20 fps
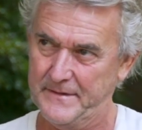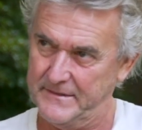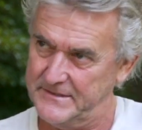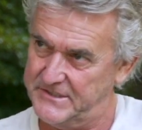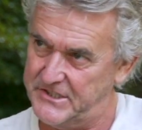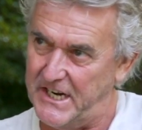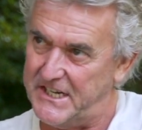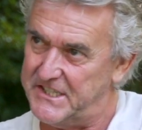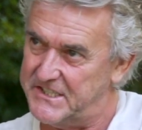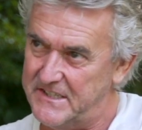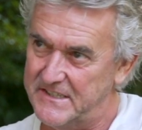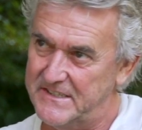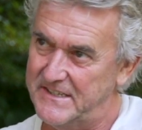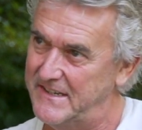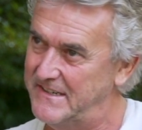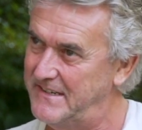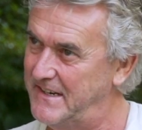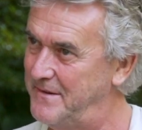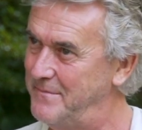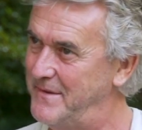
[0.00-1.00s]
chase in
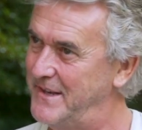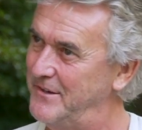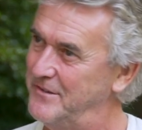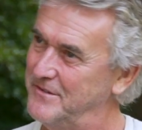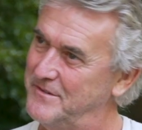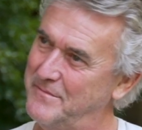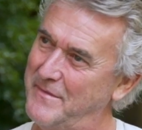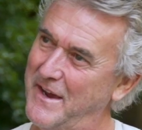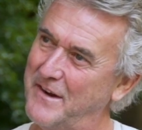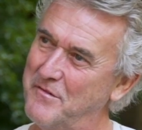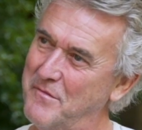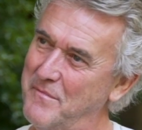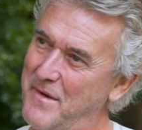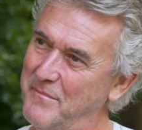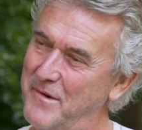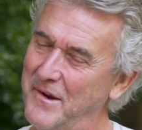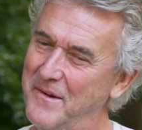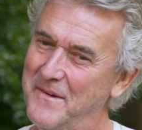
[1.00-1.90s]
the middle, you may remember.